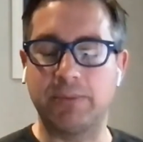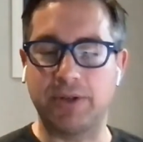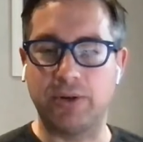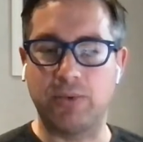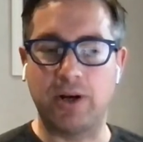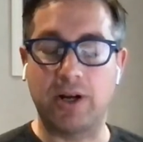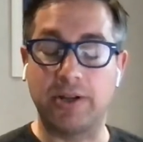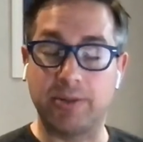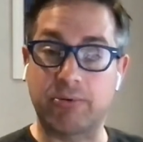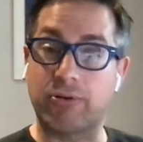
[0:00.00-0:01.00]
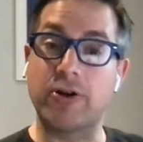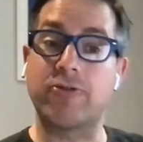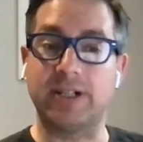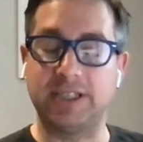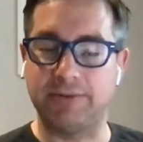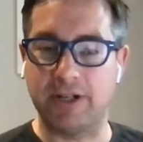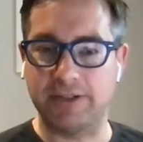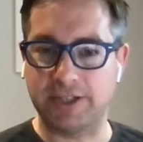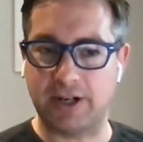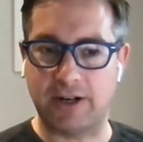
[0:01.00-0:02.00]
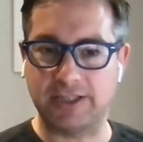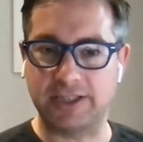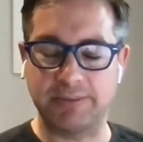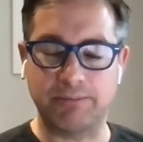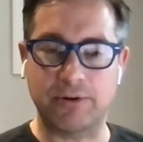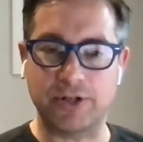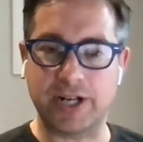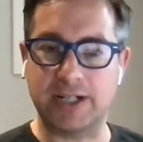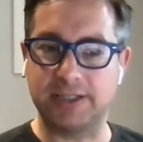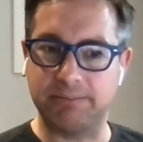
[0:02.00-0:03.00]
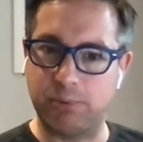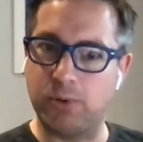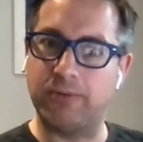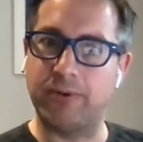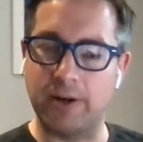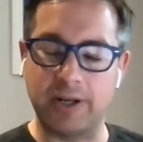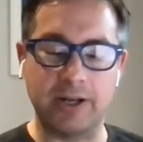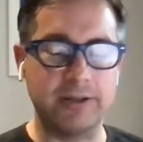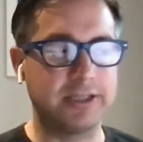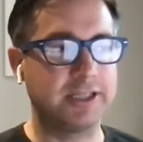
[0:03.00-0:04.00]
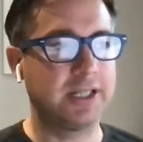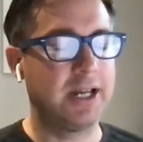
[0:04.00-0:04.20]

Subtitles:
with your work and the progress of those tasks and projects and portfolios.